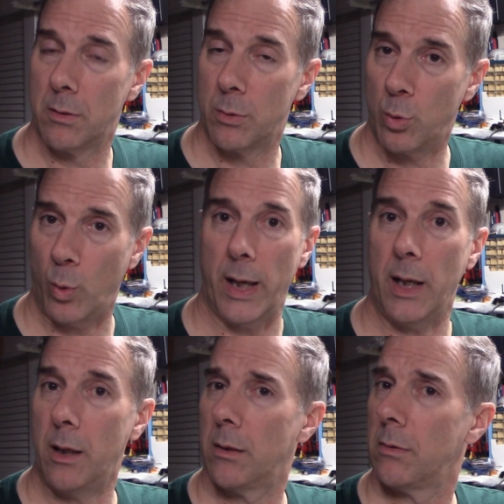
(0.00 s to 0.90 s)

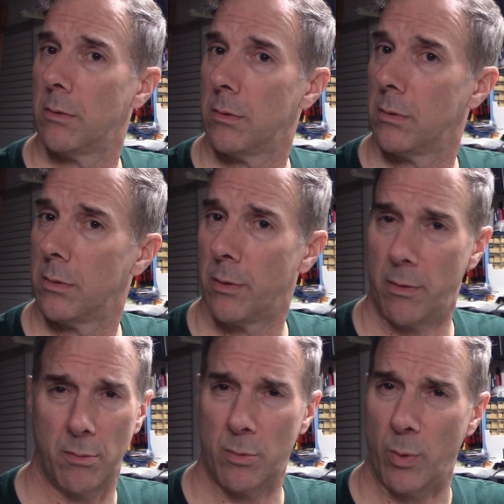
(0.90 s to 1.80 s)
20,
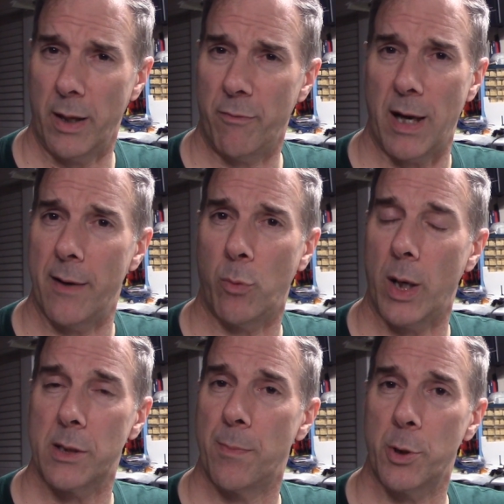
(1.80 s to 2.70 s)
25
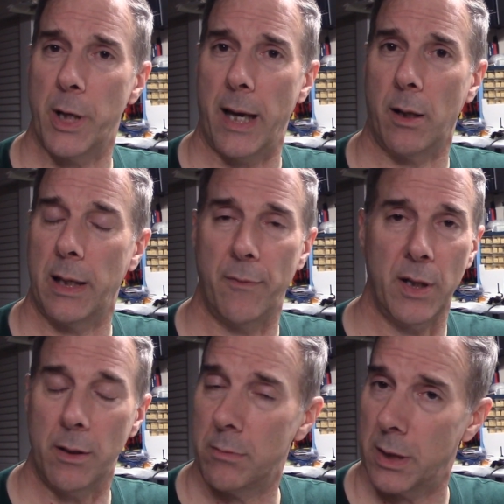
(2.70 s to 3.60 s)
watts per channel
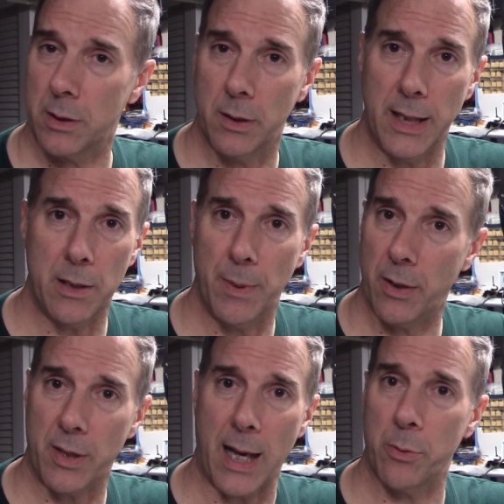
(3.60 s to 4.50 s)
even, doesn't need to be
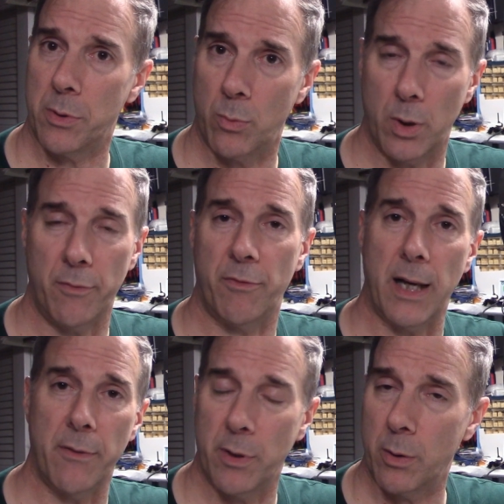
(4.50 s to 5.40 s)
1,000 watts,
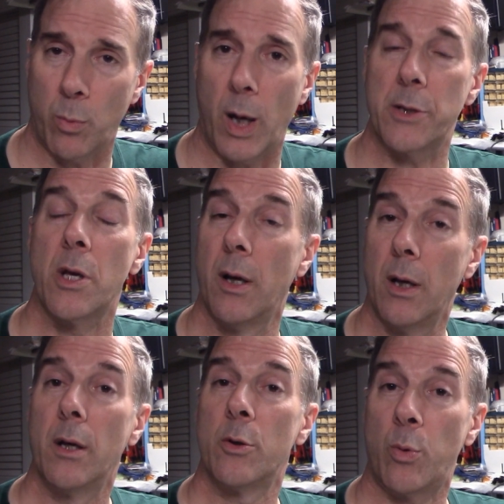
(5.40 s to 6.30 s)
500 watts,
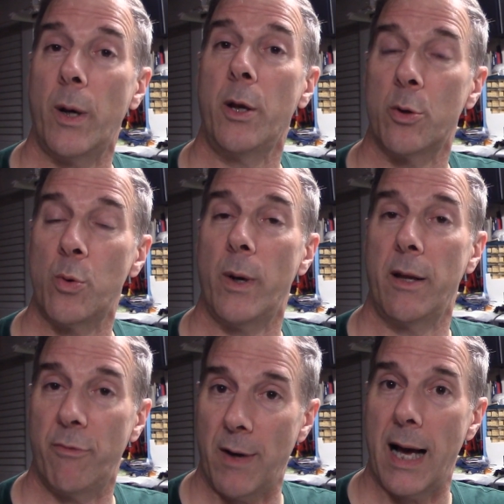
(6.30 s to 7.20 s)
20 or
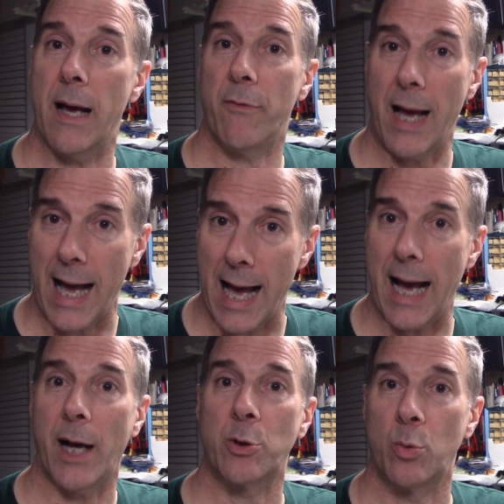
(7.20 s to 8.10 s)
25
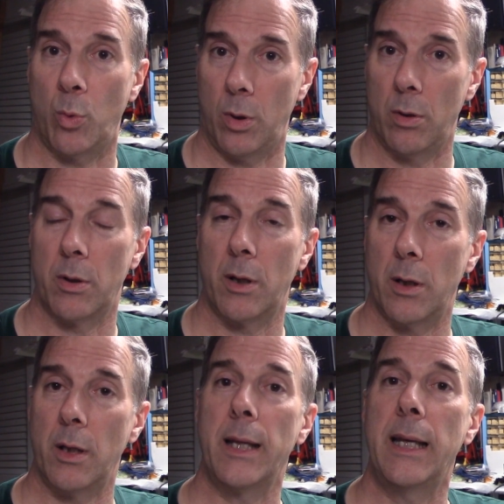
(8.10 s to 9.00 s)
actual
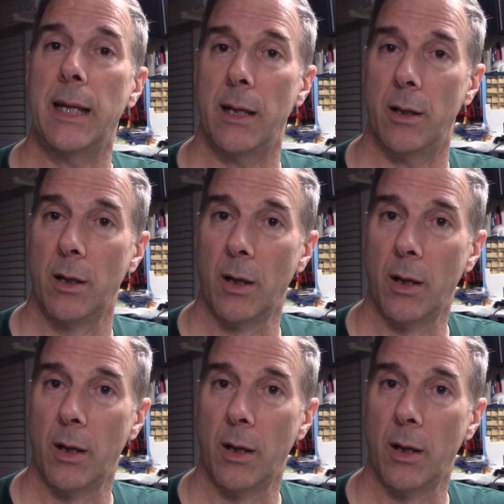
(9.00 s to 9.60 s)
clean